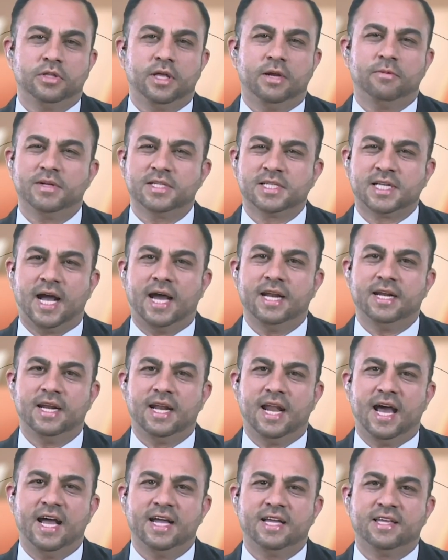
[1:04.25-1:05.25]
That was kind of
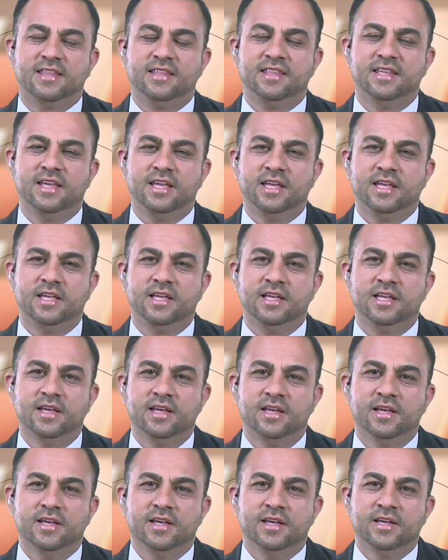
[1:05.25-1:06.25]
like the
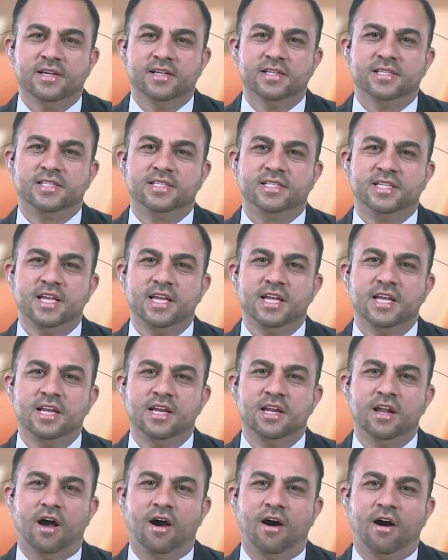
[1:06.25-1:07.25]

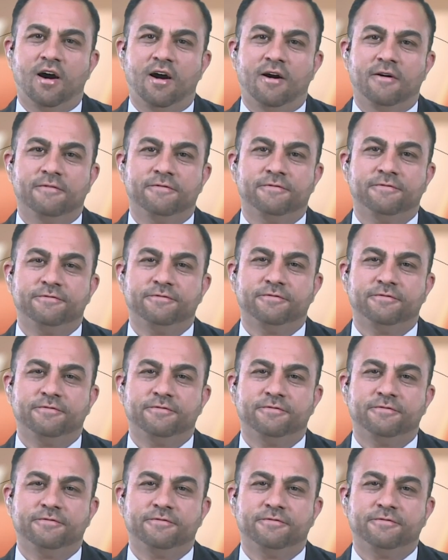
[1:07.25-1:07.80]
seal of